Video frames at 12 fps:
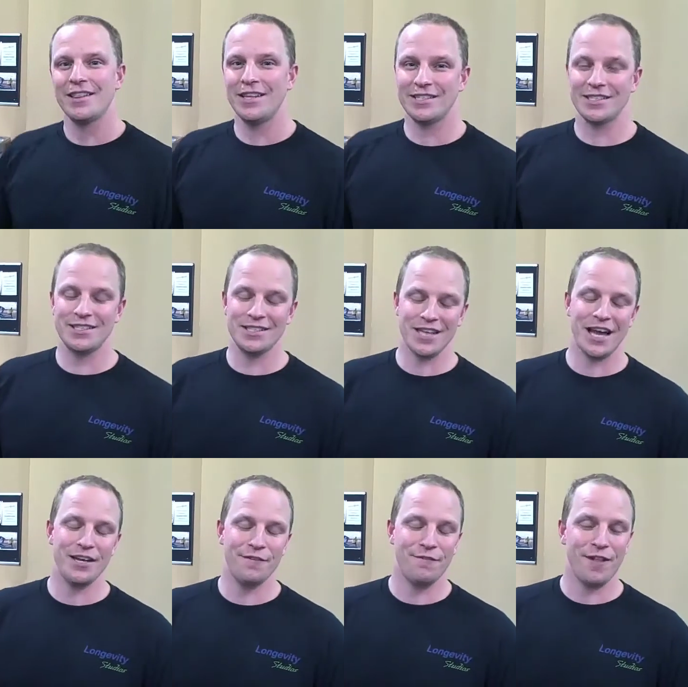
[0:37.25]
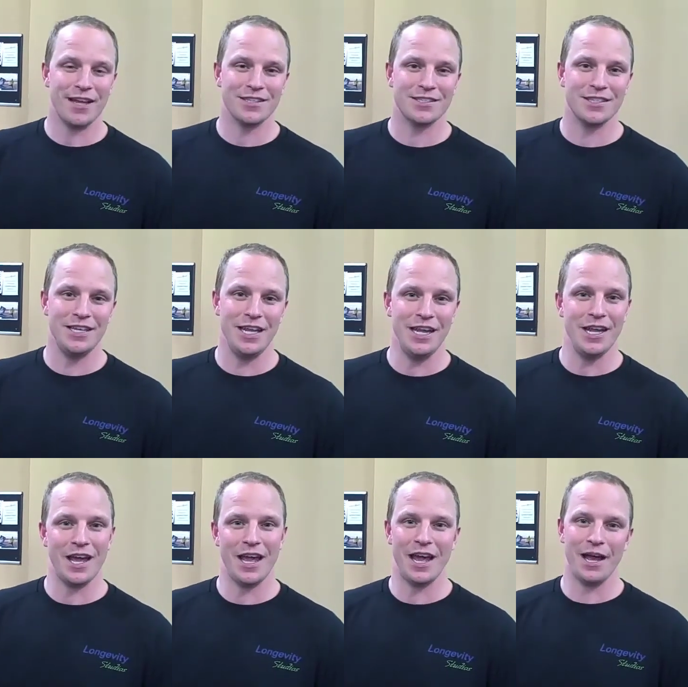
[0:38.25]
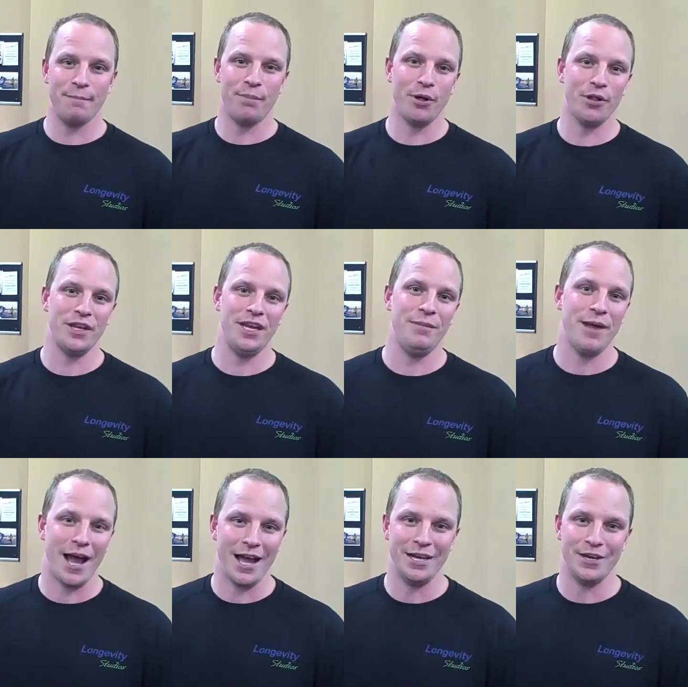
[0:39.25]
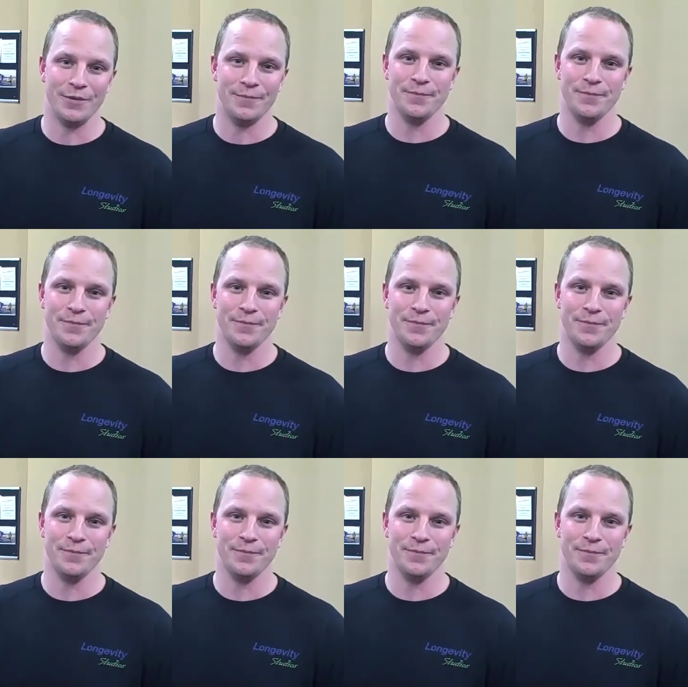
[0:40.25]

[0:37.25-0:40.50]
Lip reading: This is designed to flex the knee and pull the knee behind you.